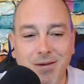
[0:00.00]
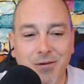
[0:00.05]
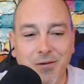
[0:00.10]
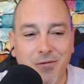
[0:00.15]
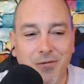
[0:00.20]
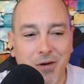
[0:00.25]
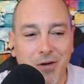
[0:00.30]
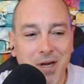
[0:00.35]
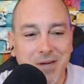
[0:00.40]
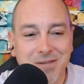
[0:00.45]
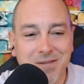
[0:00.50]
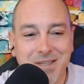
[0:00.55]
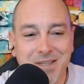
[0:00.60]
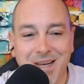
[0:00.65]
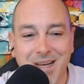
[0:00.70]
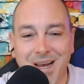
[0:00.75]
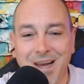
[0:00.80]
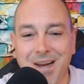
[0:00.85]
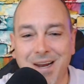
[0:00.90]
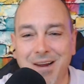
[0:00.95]
free of
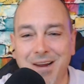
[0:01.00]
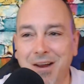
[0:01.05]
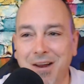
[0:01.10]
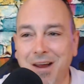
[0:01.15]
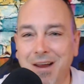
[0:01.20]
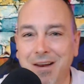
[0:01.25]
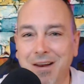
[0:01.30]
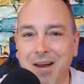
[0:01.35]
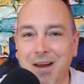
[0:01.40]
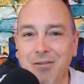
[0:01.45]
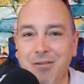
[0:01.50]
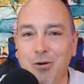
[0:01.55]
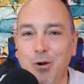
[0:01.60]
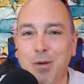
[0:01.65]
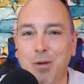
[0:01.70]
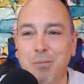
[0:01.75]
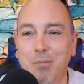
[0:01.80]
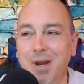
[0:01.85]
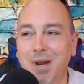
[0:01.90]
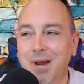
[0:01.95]
sin and never
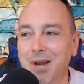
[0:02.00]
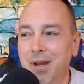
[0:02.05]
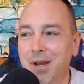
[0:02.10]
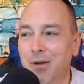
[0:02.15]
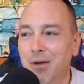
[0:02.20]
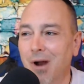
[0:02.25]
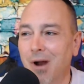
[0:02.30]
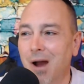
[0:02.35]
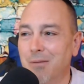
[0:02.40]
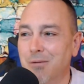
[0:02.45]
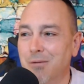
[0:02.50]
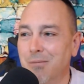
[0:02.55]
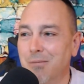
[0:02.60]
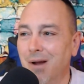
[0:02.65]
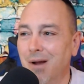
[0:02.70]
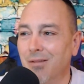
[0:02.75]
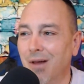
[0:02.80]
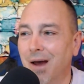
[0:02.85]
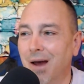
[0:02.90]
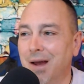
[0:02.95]
commit any crime in
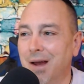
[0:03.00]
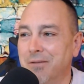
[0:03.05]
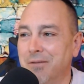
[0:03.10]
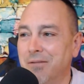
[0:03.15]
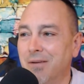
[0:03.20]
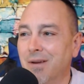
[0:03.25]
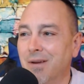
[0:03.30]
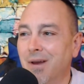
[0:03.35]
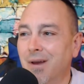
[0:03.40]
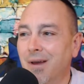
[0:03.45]
my life.